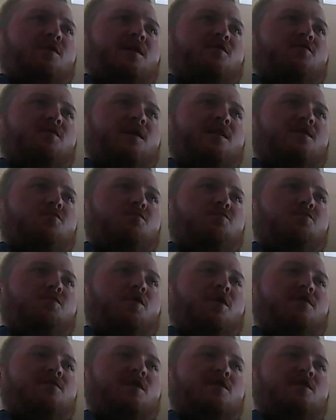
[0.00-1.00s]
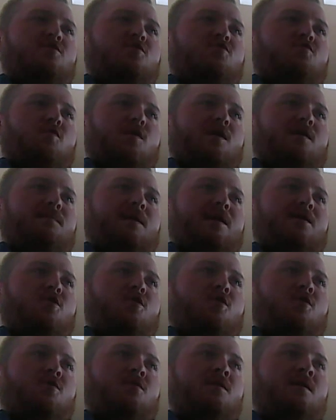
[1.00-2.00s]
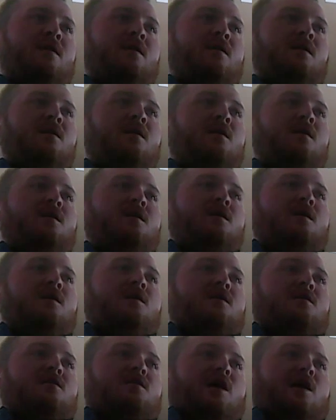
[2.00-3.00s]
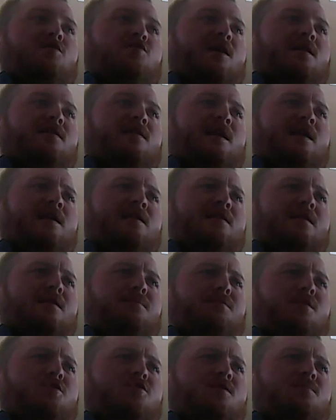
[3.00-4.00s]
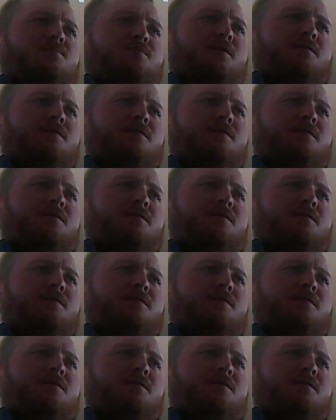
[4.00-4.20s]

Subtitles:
would create the world's largest drug maker. Contracts signed into the purchase